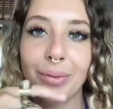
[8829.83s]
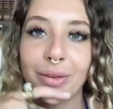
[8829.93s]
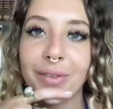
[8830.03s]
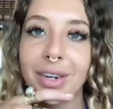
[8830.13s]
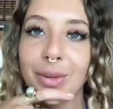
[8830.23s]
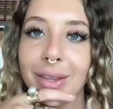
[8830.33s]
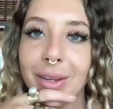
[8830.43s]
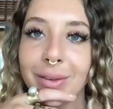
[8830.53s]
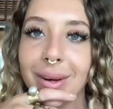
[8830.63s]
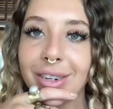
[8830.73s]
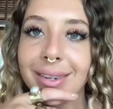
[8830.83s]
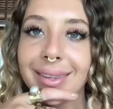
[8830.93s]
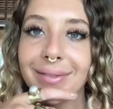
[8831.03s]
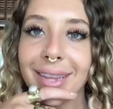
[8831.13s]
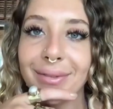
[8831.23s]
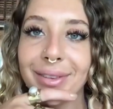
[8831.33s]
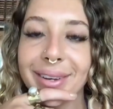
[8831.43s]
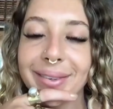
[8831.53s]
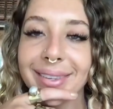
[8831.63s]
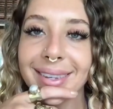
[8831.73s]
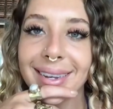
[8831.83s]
we'll finish with those questions if that flows.